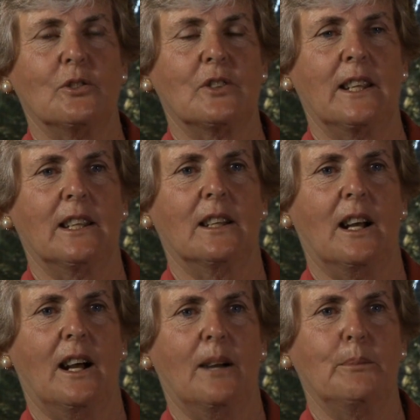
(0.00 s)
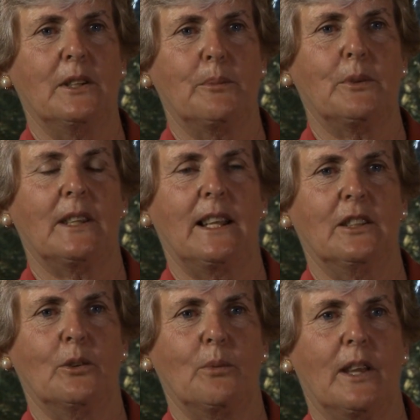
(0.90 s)

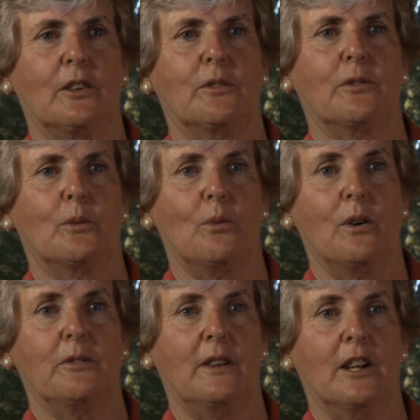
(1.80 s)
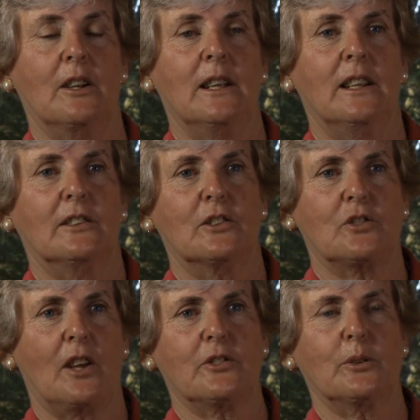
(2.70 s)
manipulating the weather for warfare.
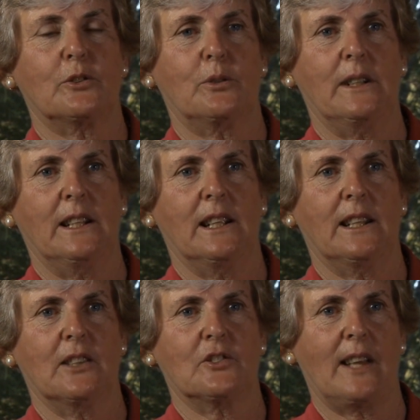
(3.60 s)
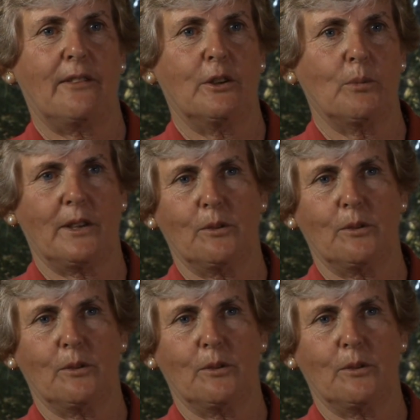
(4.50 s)
There's also a treaty against having